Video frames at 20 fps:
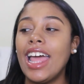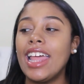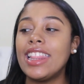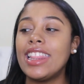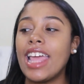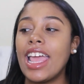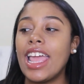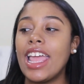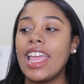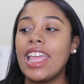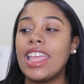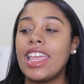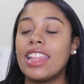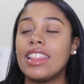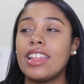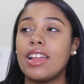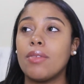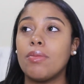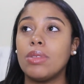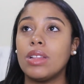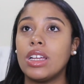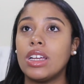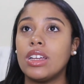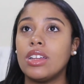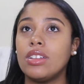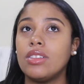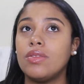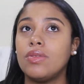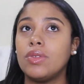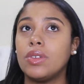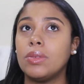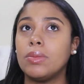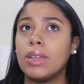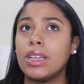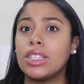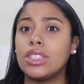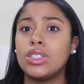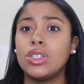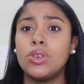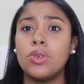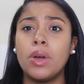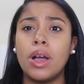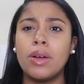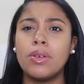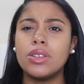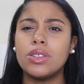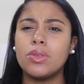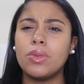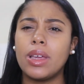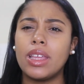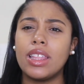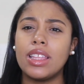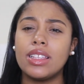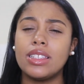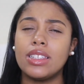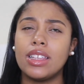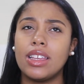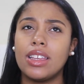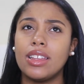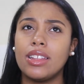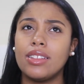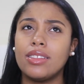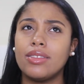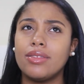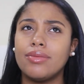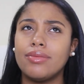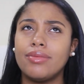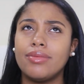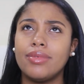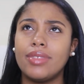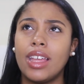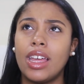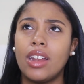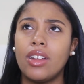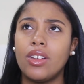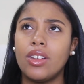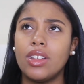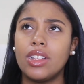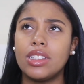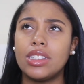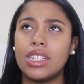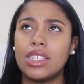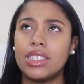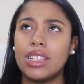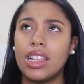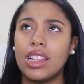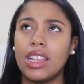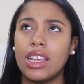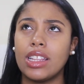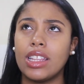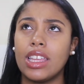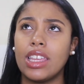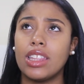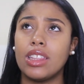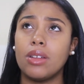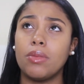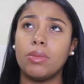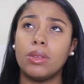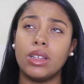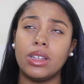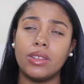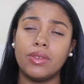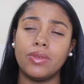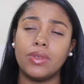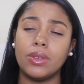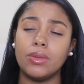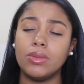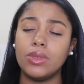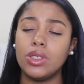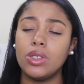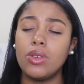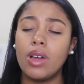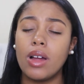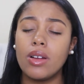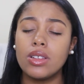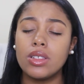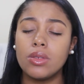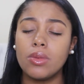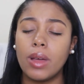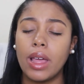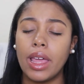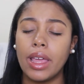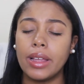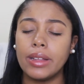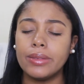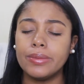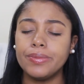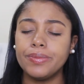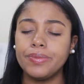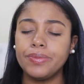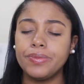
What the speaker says: they get their blood from like 2 hours away, they said. I don't know, they said something like they get their blood from 2 hours away.